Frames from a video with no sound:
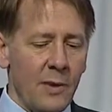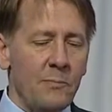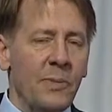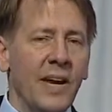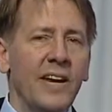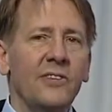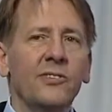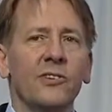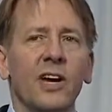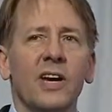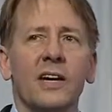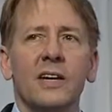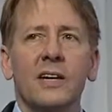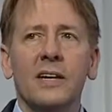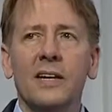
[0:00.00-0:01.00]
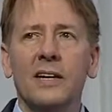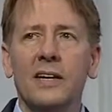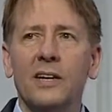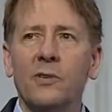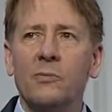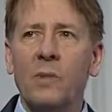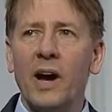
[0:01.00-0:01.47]
Betty Sutton
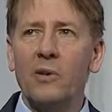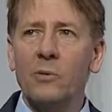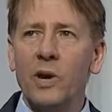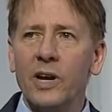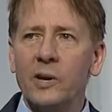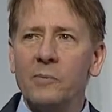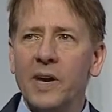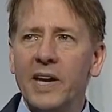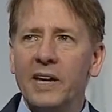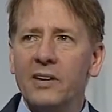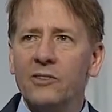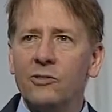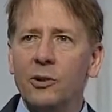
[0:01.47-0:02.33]
is my running mate.